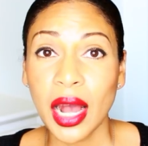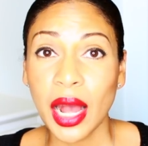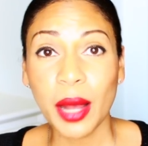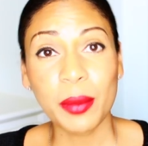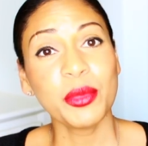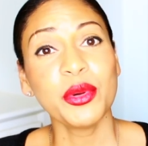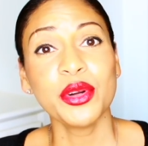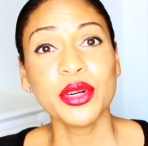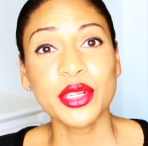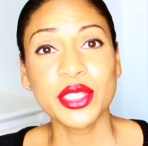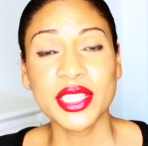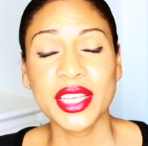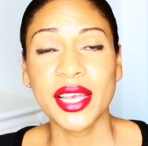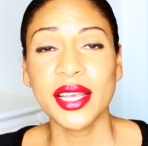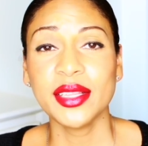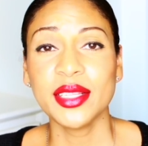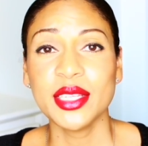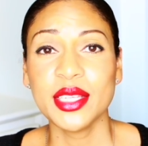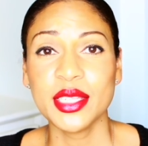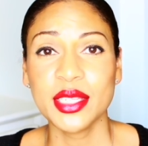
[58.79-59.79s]
i'm gonna
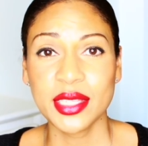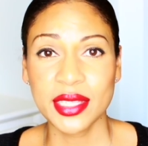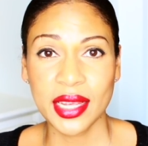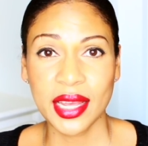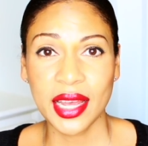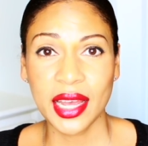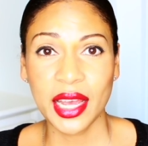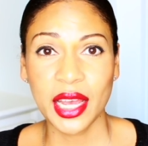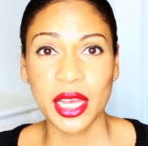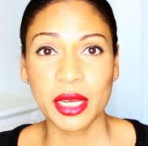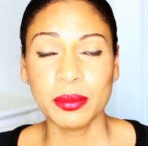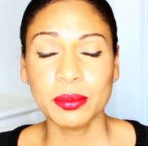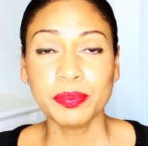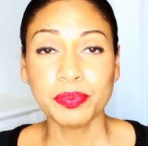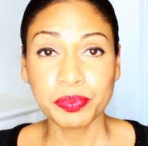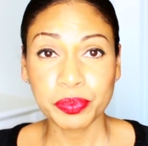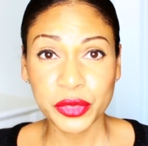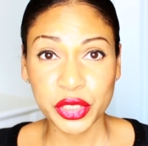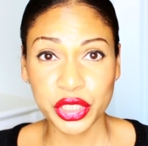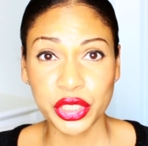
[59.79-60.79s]
take this time
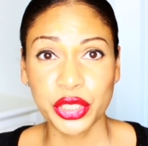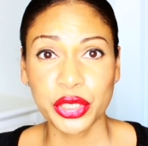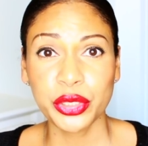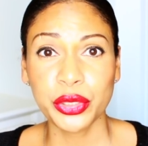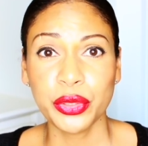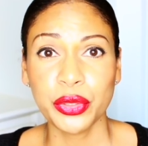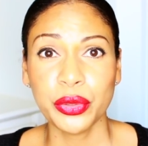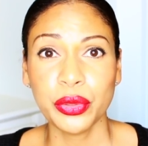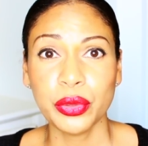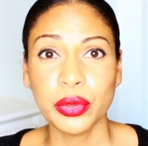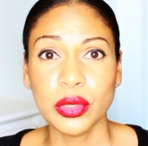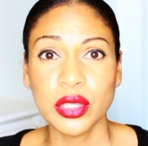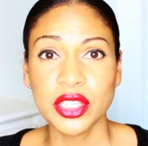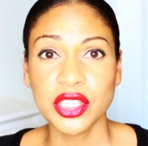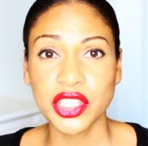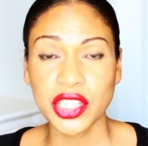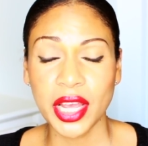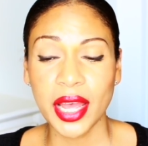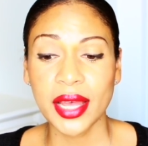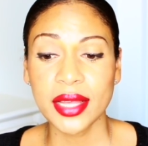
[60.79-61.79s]
to
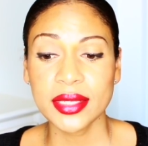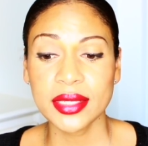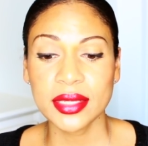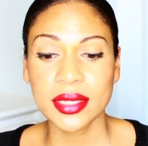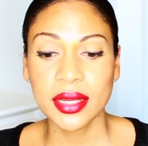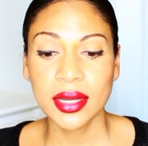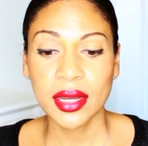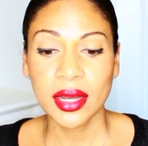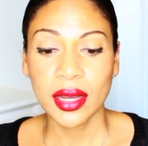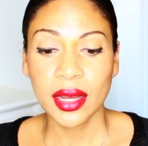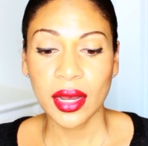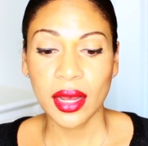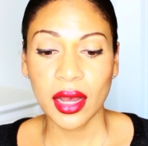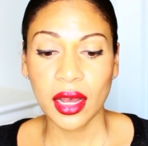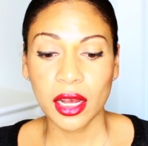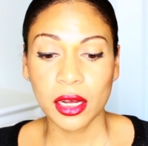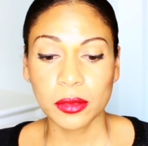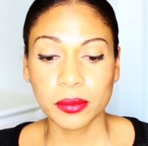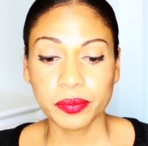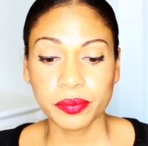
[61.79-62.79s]
just
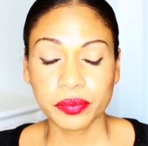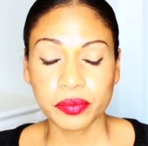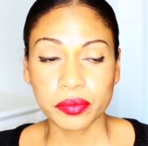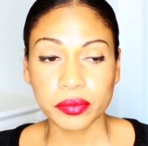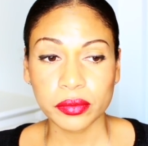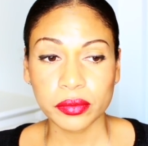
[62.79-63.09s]
um,